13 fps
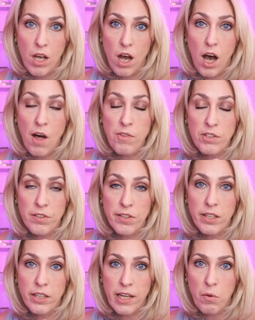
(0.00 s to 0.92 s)
Others are
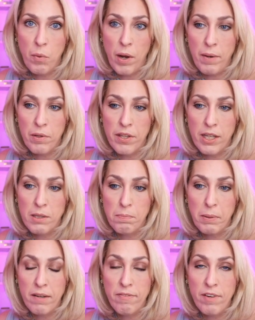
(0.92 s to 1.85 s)
going to get away with
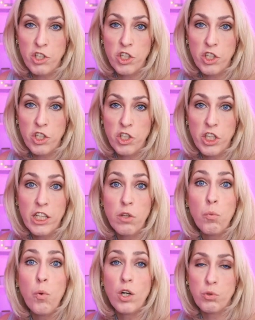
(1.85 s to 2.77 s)
it, but eventually the
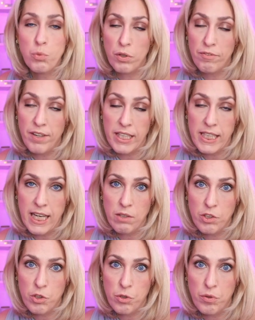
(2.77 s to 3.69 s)
world will find out the
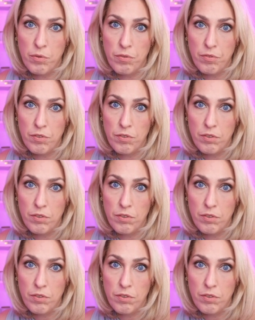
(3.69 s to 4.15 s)
truth.